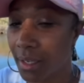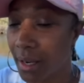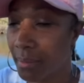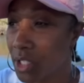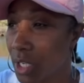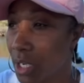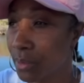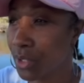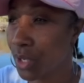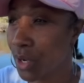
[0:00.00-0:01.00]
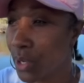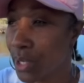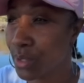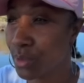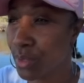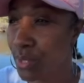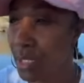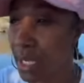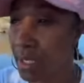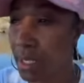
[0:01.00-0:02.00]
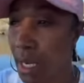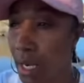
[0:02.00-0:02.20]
that I'm gonna share with y'all as soon as I see